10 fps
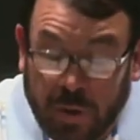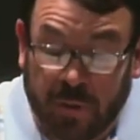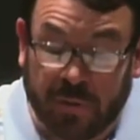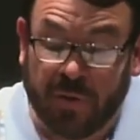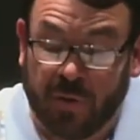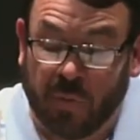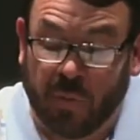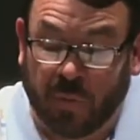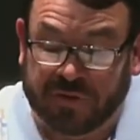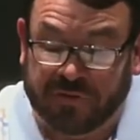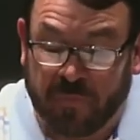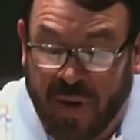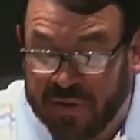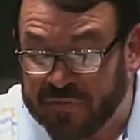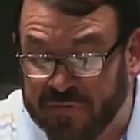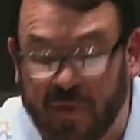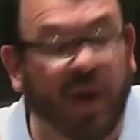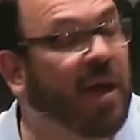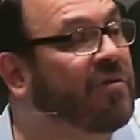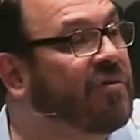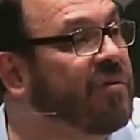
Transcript: do what's best for us,